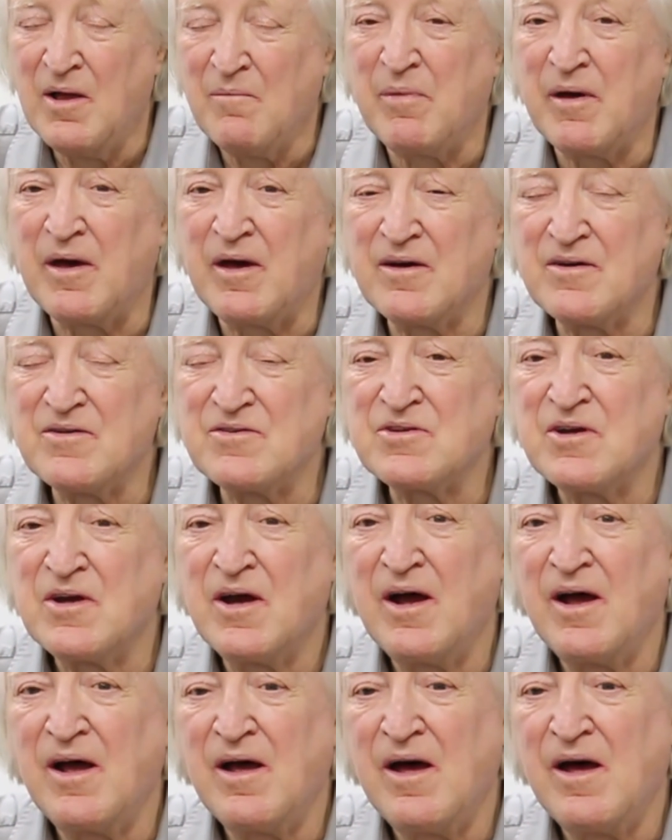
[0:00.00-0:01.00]
because
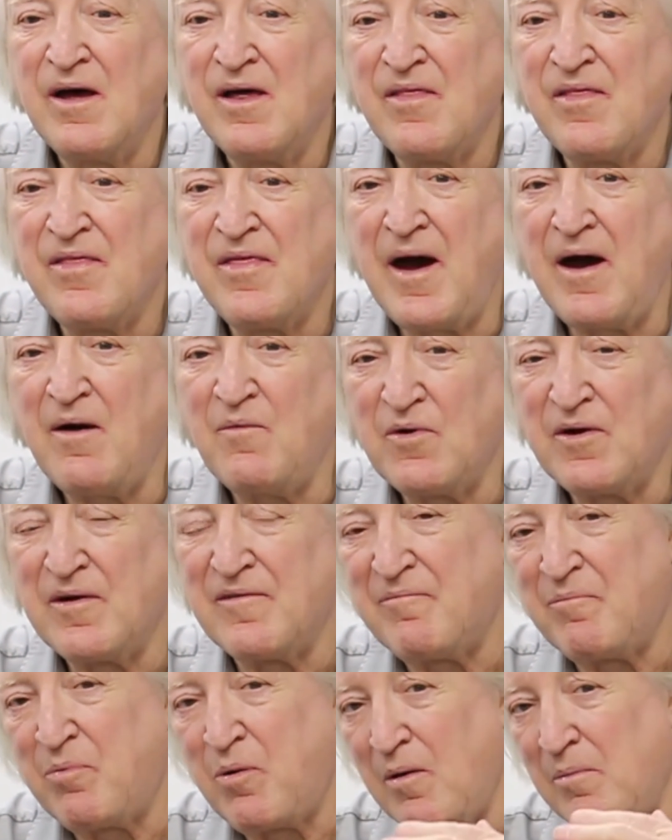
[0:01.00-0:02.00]
that would
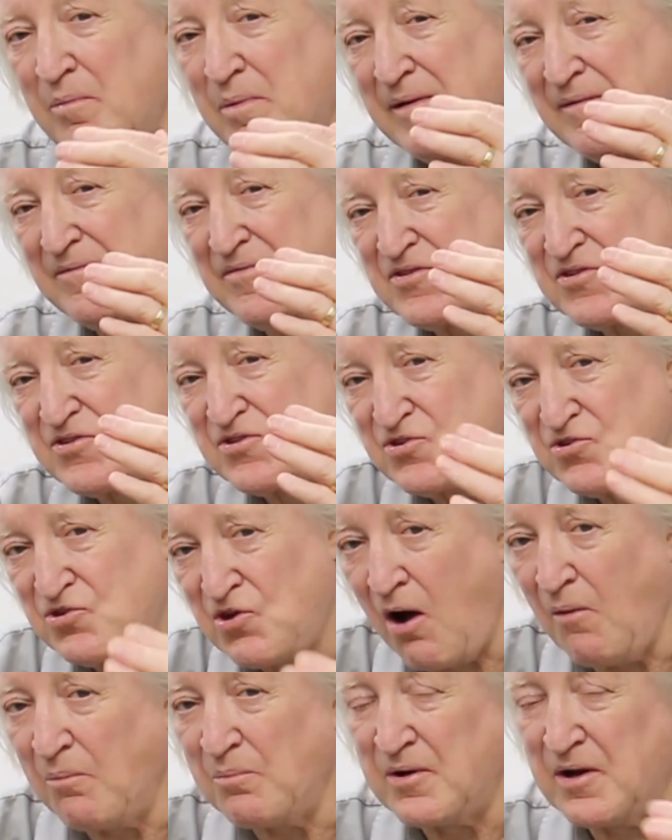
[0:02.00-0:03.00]
have probably have
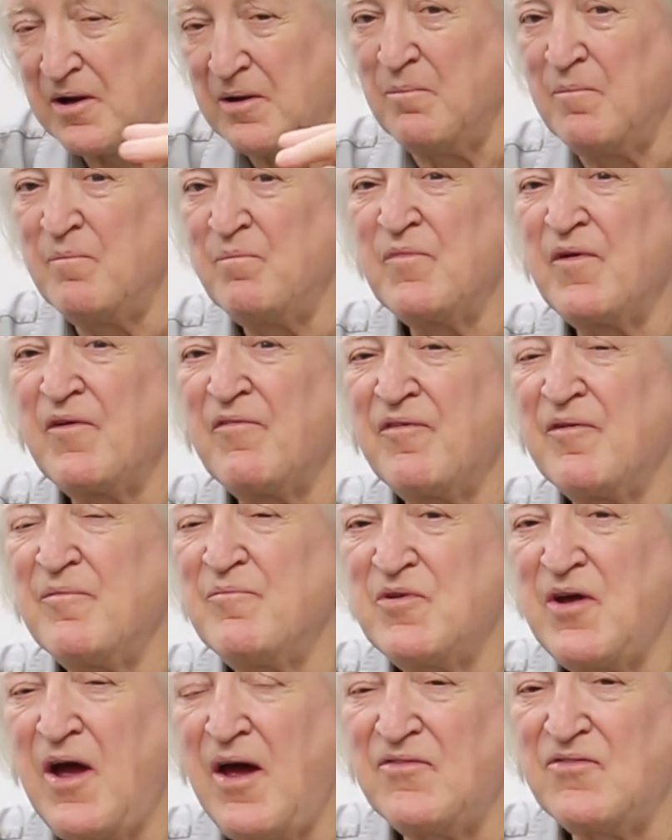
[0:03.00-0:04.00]
stopped him from
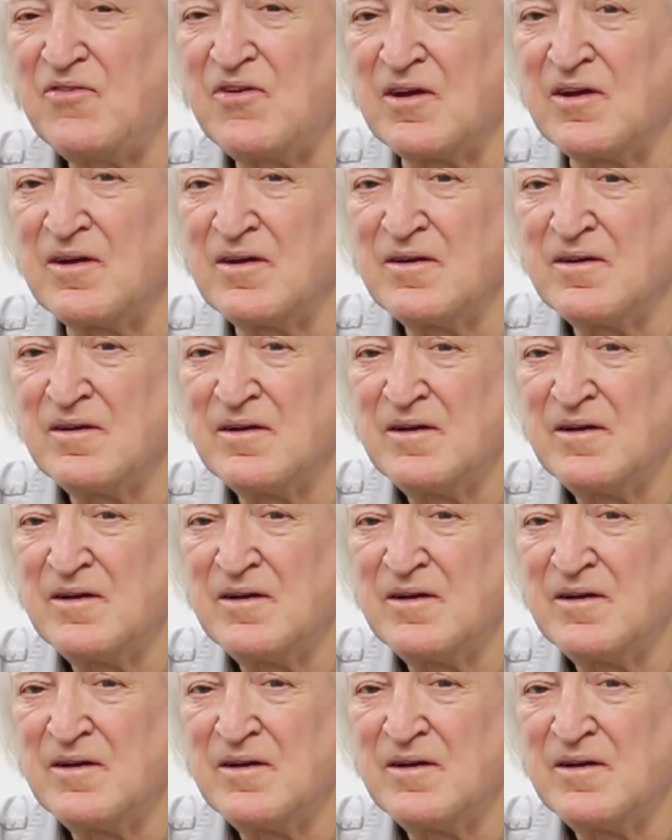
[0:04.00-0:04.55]
testing